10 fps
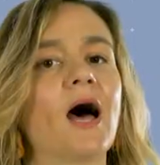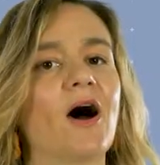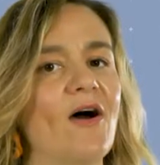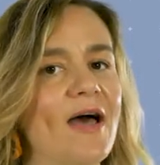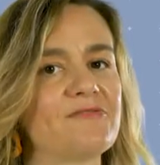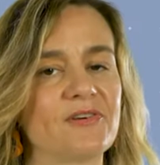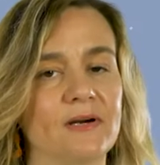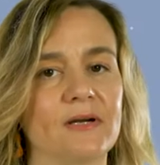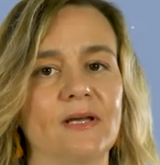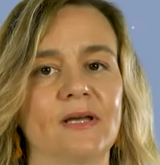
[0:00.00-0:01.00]
However,
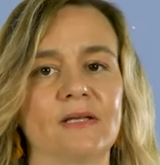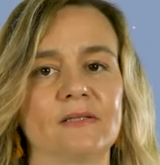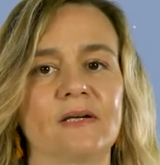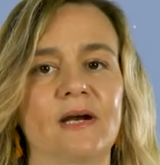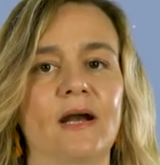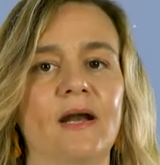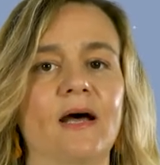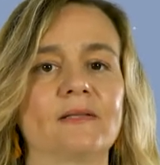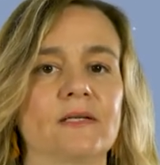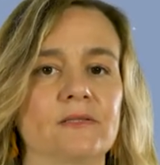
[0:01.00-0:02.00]
there are
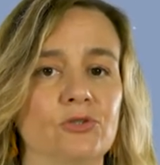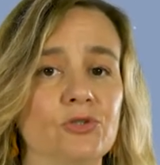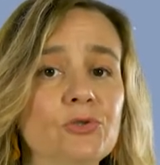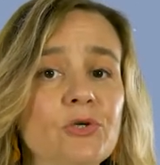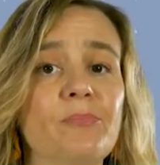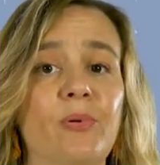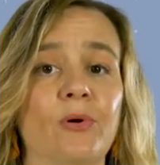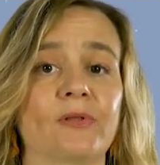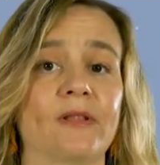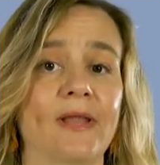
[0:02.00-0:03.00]
other two
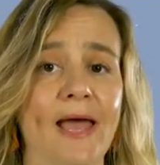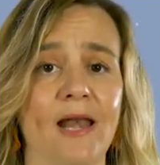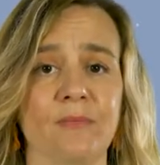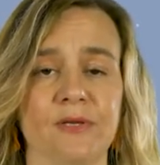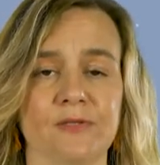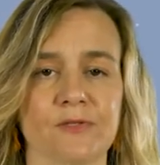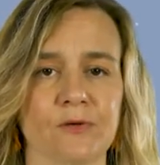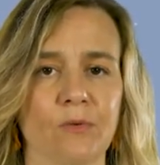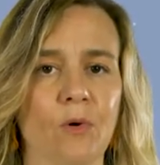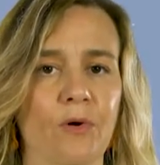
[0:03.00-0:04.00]
important elements
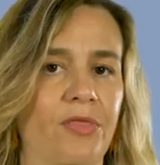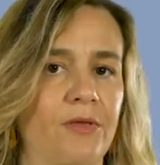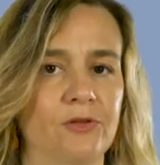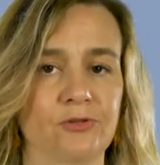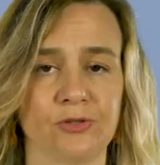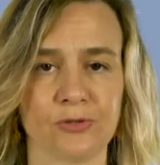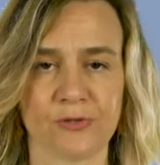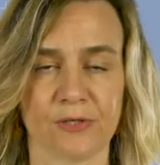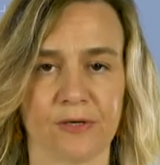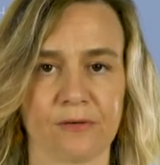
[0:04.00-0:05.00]
worth
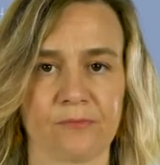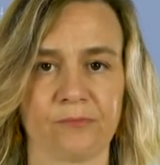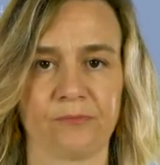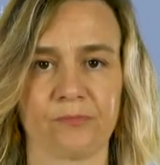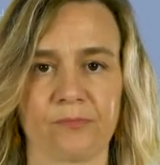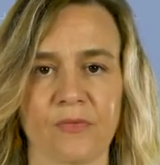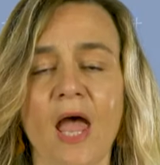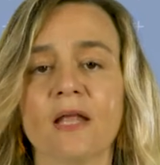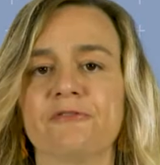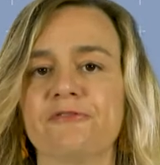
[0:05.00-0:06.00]
introducing.
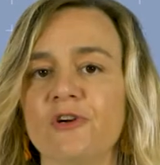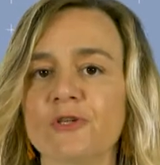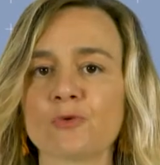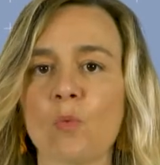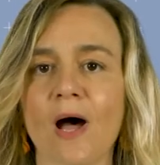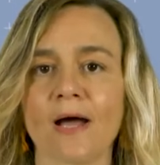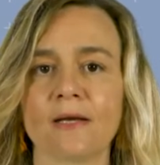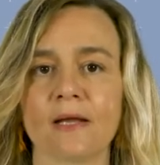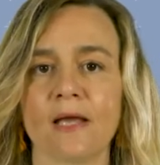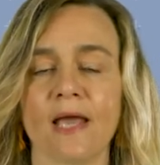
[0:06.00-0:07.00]
The first
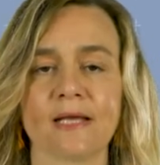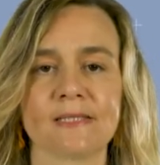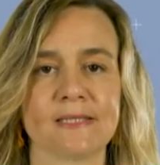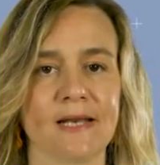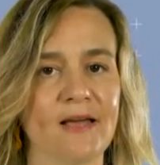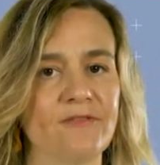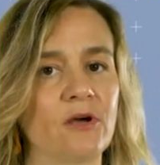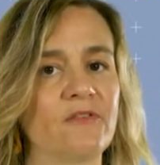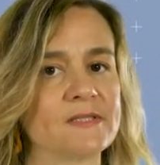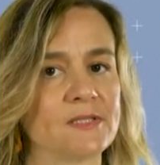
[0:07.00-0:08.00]
one is the level
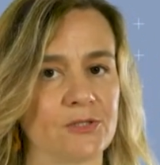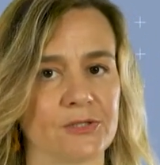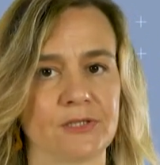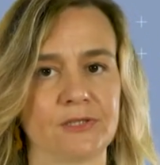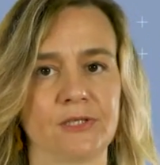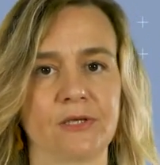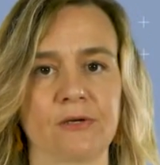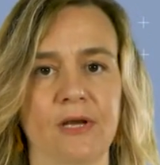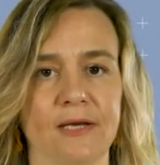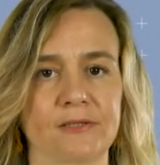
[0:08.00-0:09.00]
of uncertainty
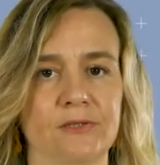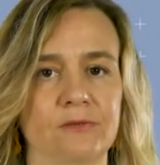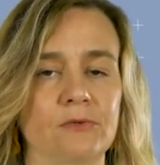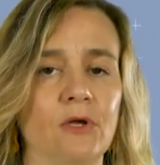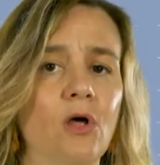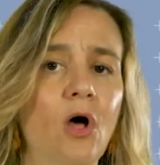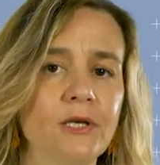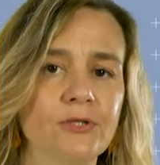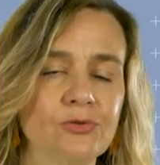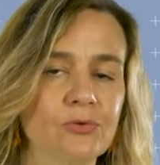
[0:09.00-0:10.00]
connected not
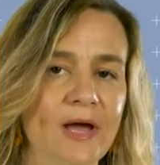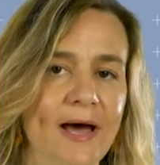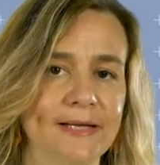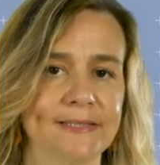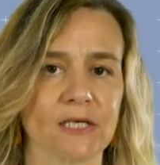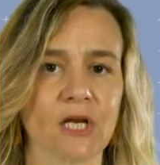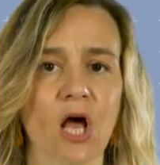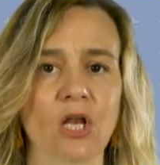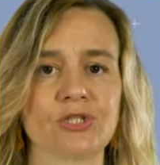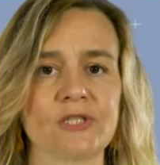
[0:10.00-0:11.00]
only to A I
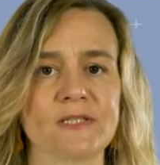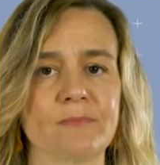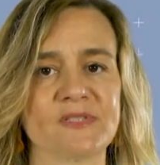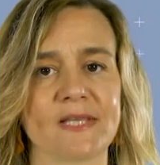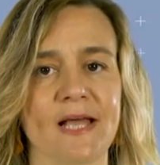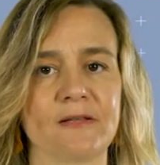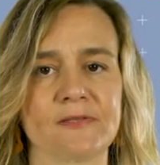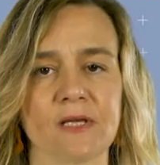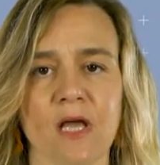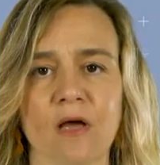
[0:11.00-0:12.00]
technologies
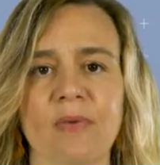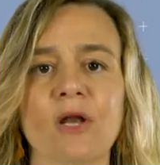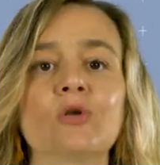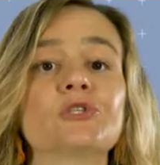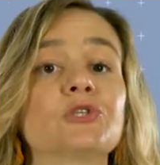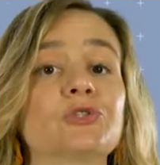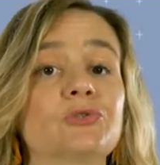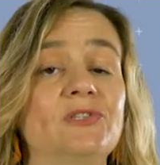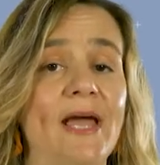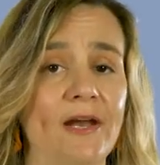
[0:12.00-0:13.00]
themselves, but also to
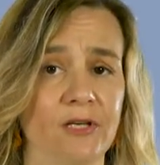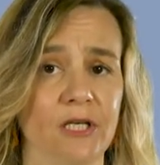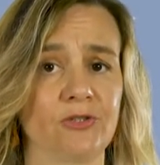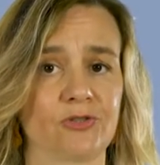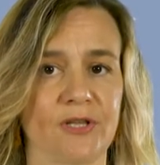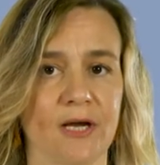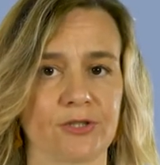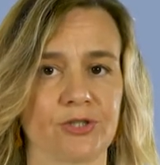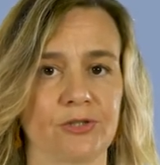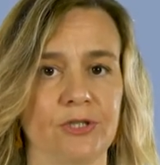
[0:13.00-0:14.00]
their
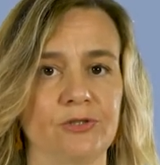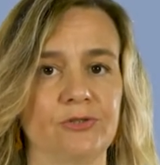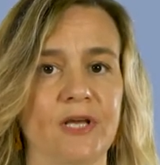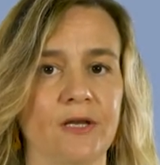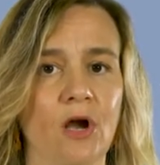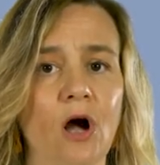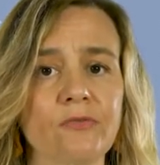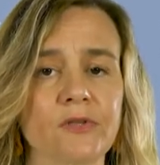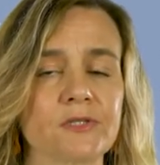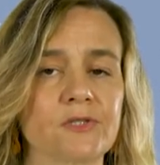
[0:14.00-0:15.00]
introduction into the
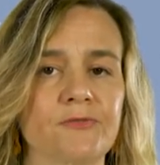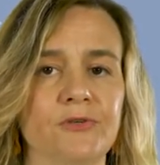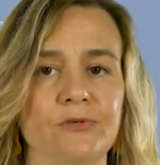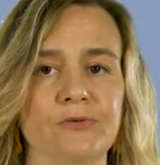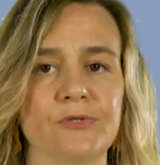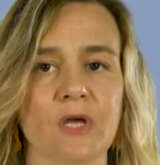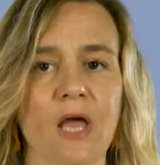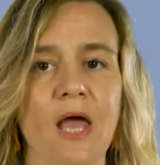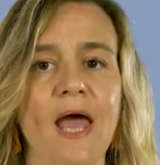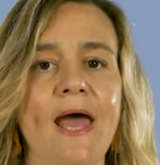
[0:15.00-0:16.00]
context of use
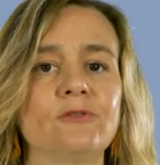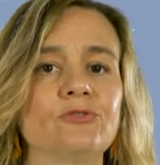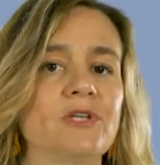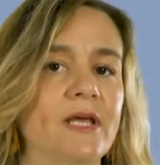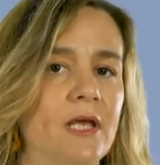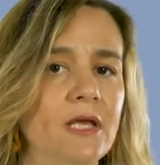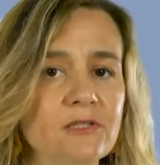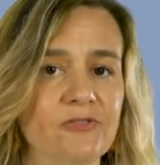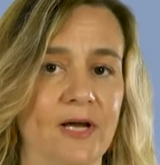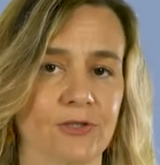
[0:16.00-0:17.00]
and to their
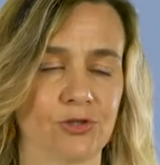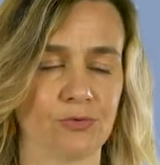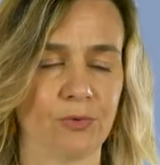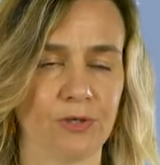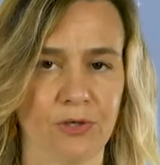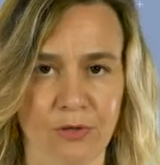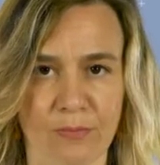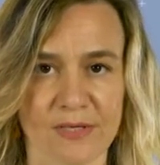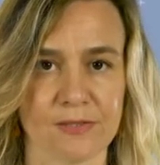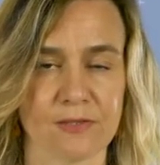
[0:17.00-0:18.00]
interaction with
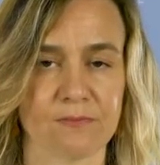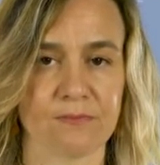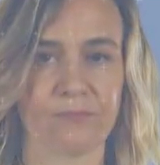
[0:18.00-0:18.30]
humans.